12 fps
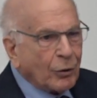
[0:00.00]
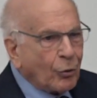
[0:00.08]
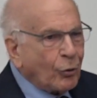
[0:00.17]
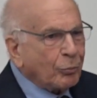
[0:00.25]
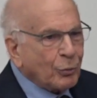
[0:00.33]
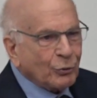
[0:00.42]
We're
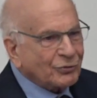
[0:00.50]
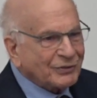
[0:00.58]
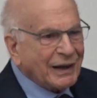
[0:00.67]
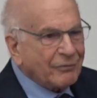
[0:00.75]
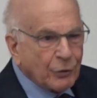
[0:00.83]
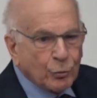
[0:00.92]

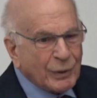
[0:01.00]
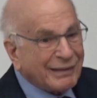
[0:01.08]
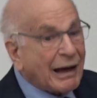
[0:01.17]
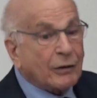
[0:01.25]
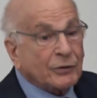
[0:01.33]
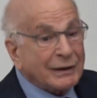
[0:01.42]
almost never
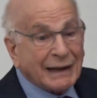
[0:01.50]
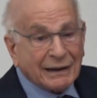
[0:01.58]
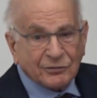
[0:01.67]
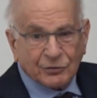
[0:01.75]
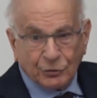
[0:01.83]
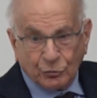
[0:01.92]
without an
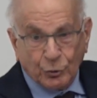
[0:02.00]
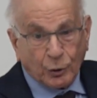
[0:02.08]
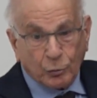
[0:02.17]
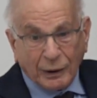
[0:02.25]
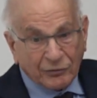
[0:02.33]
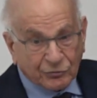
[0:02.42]
answer
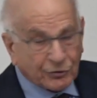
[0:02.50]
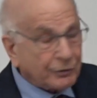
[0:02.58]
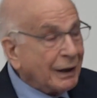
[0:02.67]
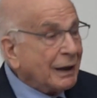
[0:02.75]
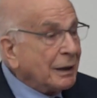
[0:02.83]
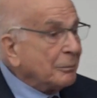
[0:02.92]
to a
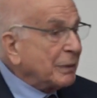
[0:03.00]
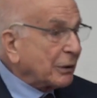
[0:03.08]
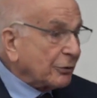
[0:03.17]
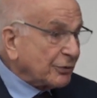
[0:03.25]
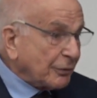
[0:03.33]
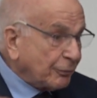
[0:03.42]
question
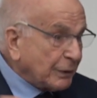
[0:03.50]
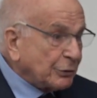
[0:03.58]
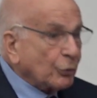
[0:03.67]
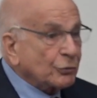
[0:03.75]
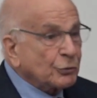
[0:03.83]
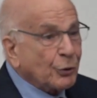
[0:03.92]
because if we
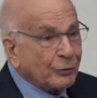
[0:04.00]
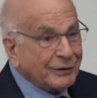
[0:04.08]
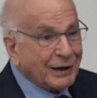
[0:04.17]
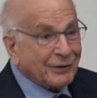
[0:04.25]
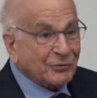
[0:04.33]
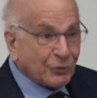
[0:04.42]
don't know
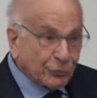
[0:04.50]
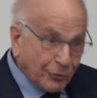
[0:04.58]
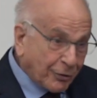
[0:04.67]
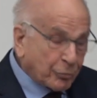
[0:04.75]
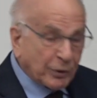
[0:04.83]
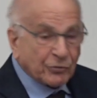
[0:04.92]
the answer
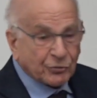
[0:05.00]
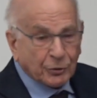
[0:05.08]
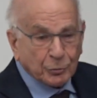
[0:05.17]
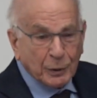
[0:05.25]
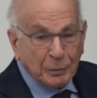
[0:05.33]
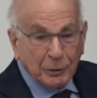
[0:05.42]
to the
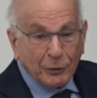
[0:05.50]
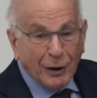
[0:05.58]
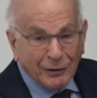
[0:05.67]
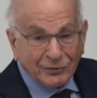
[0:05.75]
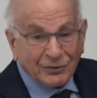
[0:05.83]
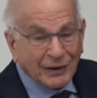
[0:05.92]
question we were
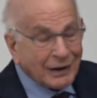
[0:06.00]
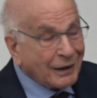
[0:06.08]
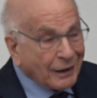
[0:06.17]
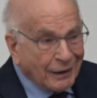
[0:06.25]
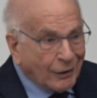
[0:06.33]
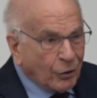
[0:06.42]
asked,
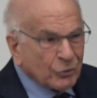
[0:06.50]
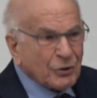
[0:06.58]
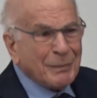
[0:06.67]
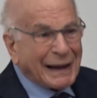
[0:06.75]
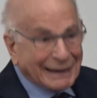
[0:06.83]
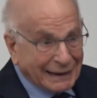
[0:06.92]

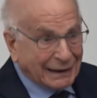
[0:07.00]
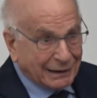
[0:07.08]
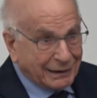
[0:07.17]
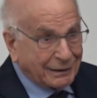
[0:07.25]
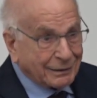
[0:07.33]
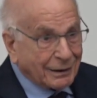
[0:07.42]

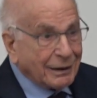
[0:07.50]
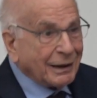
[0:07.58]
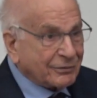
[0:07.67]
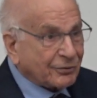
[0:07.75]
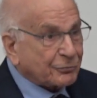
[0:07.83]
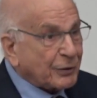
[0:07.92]
automatically
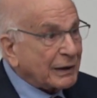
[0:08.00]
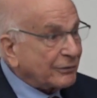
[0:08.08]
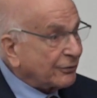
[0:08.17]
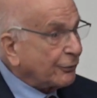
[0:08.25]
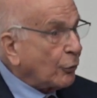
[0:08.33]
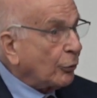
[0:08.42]
it's
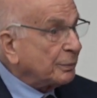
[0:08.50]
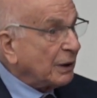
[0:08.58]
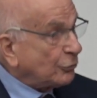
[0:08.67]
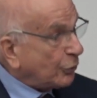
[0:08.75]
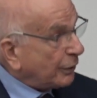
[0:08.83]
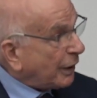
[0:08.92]

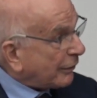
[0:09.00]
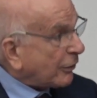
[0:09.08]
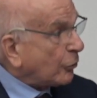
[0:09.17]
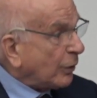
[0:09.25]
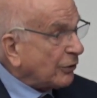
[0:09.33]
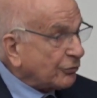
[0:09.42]
transformed into
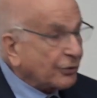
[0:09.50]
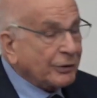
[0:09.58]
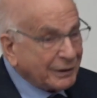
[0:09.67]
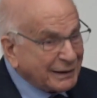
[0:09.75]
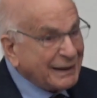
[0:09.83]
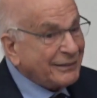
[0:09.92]
another
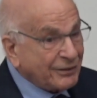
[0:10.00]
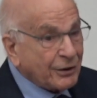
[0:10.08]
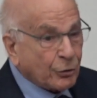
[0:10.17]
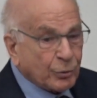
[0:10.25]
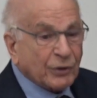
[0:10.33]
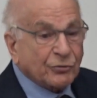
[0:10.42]
question, an
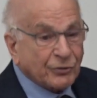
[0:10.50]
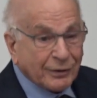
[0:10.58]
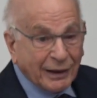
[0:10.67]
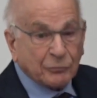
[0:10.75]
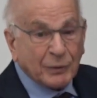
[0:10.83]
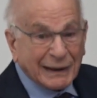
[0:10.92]
easier
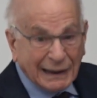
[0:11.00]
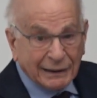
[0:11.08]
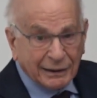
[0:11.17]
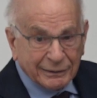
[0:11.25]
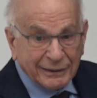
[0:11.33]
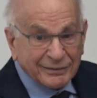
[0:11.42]
question that we
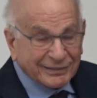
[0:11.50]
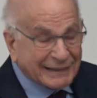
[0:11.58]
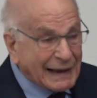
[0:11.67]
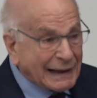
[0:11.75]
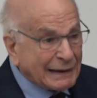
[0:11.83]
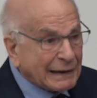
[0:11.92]
can
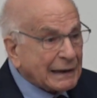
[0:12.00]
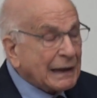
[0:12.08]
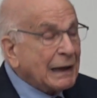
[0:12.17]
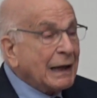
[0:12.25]
understand.